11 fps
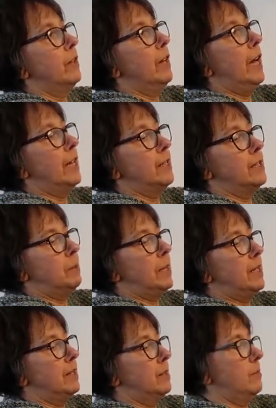height
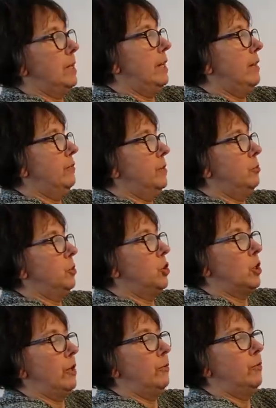space as well. Cushion like, to is to,